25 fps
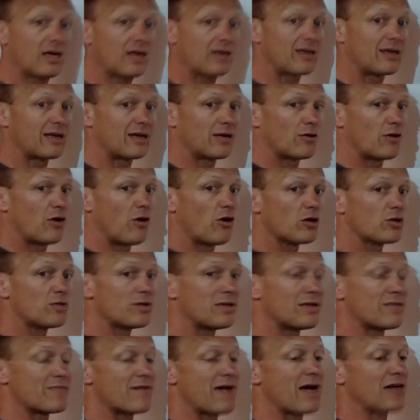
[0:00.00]
Again, it will always be
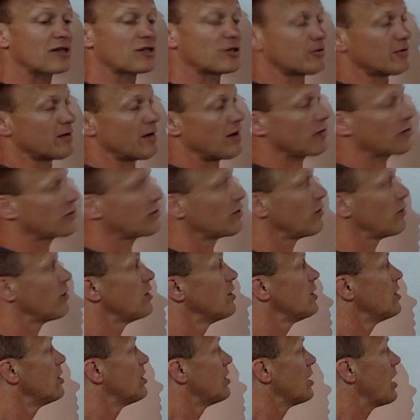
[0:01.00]
the maximum amount. So
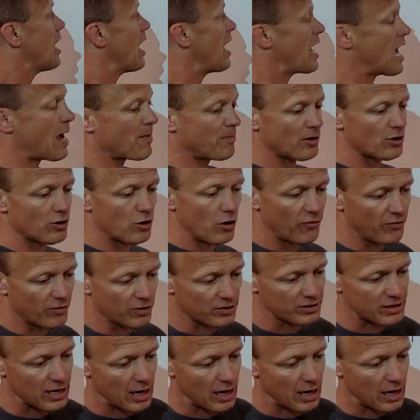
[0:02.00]
I happen to know for this